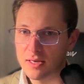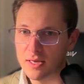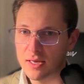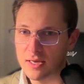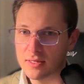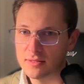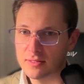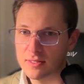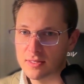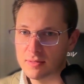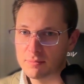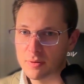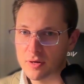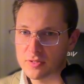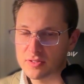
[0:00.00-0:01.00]
and the
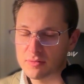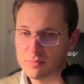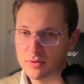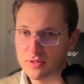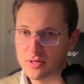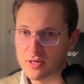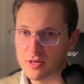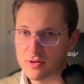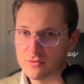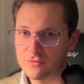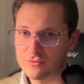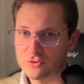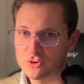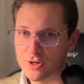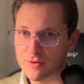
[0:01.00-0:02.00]
possibility of
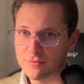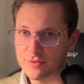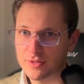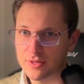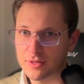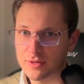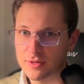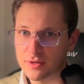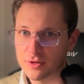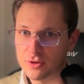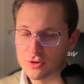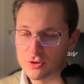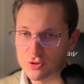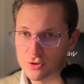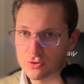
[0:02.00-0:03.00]
traveling
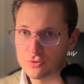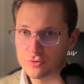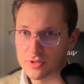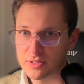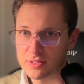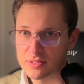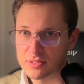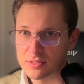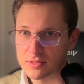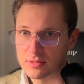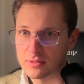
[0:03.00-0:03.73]
through it.